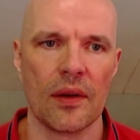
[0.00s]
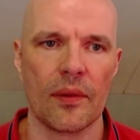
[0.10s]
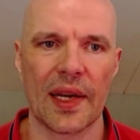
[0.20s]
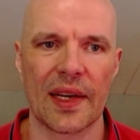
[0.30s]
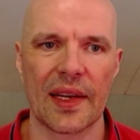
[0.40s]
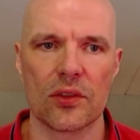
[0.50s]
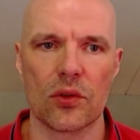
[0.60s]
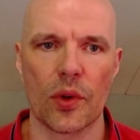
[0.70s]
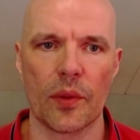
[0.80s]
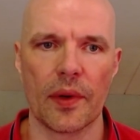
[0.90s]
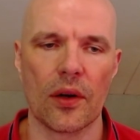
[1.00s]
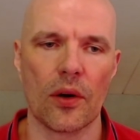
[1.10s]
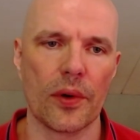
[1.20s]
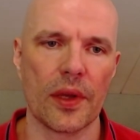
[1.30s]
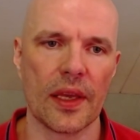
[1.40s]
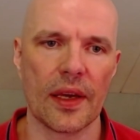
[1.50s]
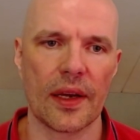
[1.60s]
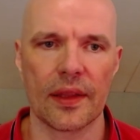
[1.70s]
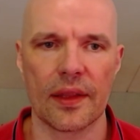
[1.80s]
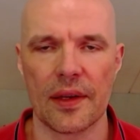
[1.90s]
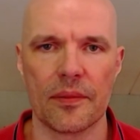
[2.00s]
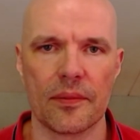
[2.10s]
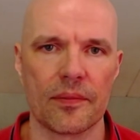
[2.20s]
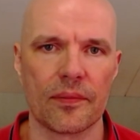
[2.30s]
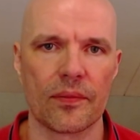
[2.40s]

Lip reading: Black has to probably go here, and then,